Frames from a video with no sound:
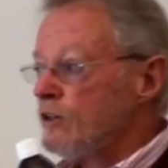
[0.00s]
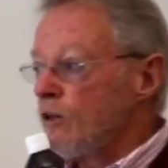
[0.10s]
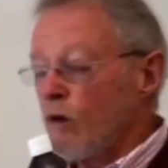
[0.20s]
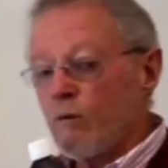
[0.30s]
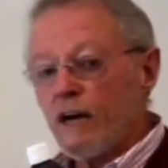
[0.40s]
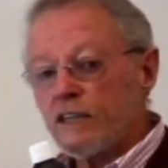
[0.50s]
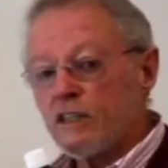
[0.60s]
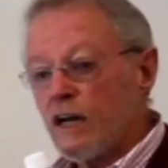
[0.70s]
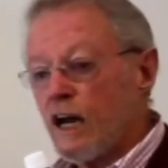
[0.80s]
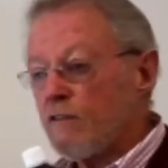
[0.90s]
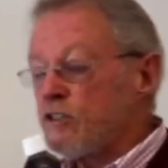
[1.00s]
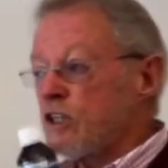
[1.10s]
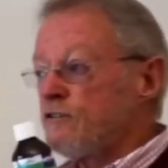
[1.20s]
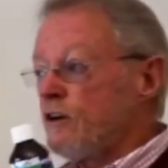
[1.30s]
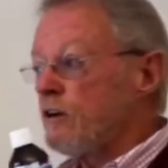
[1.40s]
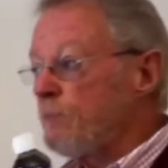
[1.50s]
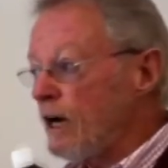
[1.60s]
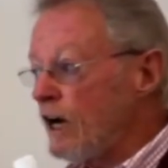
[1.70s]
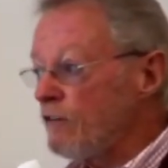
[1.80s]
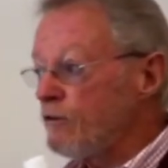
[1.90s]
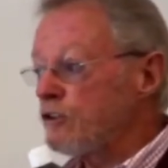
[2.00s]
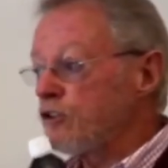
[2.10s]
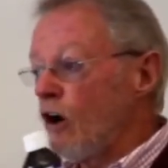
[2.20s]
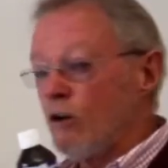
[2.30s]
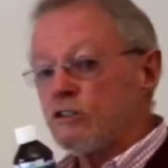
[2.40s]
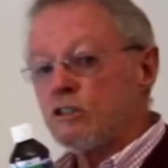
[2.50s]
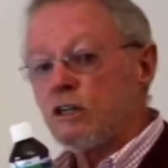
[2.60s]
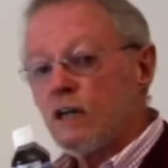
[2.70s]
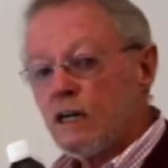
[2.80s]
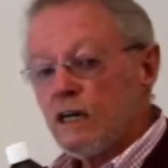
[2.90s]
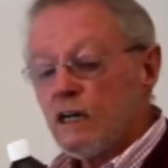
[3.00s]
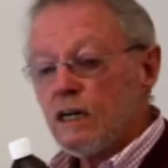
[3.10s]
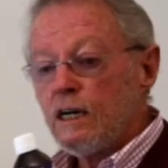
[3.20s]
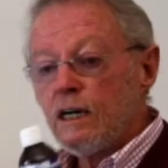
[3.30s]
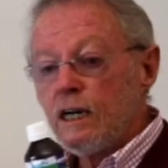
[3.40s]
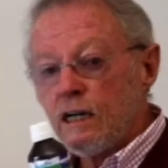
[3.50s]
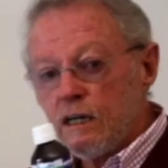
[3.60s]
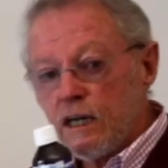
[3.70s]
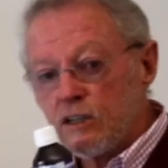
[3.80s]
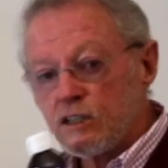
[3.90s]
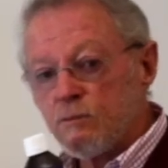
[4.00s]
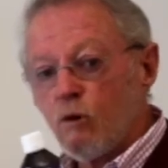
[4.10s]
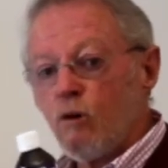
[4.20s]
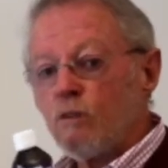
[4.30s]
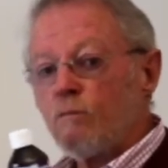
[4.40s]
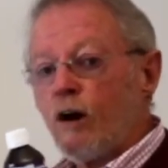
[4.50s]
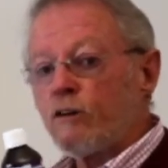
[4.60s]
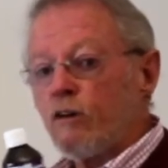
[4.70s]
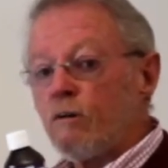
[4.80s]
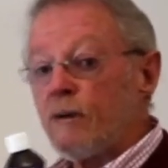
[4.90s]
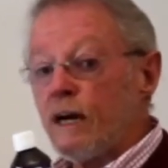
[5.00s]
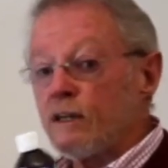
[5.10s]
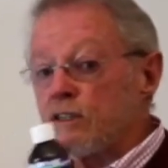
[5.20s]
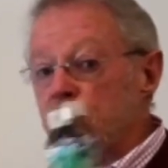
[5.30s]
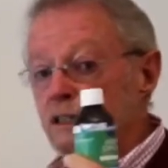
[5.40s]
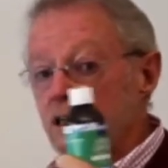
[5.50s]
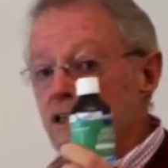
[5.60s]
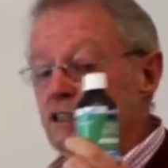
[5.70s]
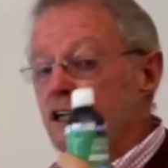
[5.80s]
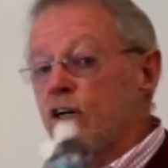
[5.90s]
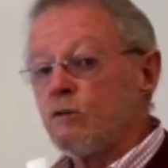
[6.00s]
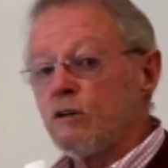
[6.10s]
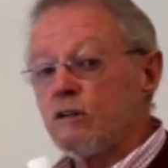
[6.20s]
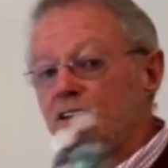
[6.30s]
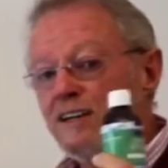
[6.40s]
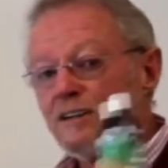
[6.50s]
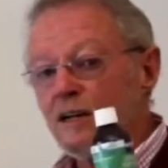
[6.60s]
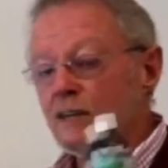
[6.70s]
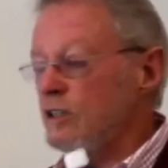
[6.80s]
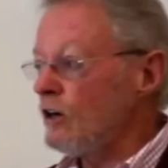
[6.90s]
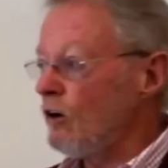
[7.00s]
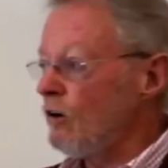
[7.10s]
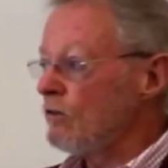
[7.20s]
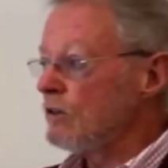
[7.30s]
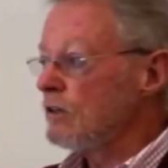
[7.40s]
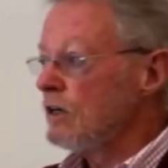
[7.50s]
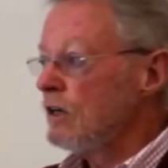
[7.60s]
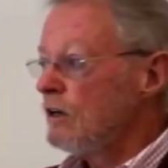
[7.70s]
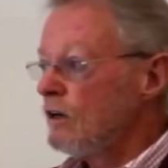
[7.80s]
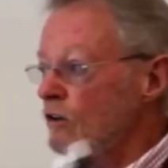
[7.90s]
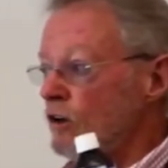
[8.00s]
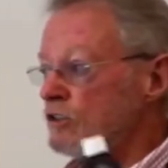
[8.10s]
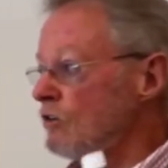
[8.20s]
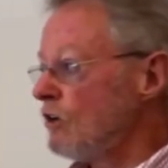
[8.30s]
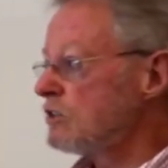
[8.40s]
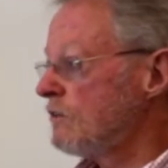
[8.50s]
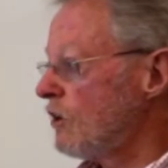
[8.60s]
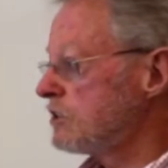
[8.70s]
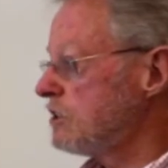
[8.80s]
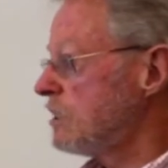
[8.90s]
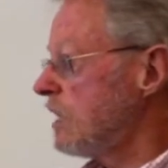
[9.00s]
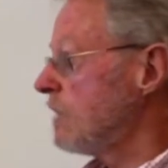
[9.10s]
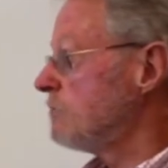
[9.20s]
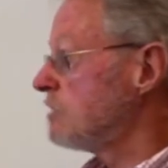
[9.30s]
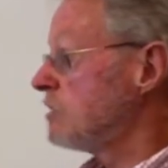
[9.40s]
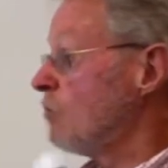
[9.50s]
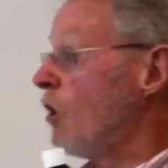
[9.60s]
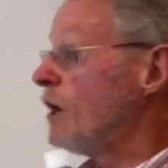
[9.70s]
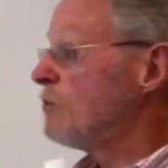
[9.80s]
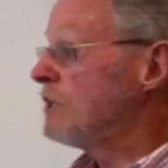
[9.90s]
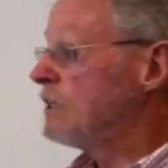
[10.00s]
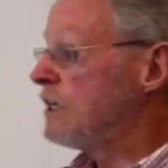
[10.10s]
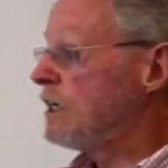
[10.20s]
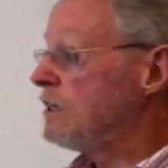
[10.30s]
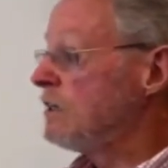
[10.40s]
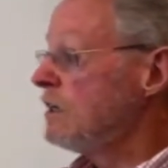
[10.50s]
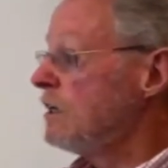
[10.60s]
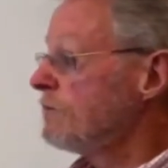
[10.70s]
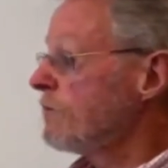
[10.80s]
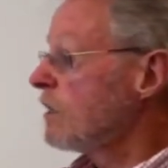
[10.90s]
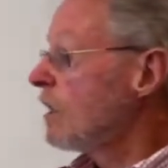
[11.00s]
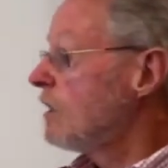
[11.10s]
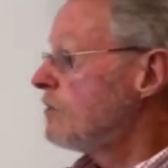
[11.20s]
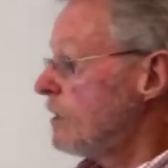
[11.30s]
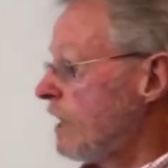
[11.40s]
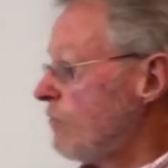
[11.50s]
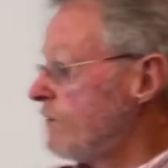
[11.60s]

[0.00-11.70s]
So what we actually have is this very powerful salts in small micro amounts in this liquid that actually hold lots and lots of oxygen atoms. So why do we need, so now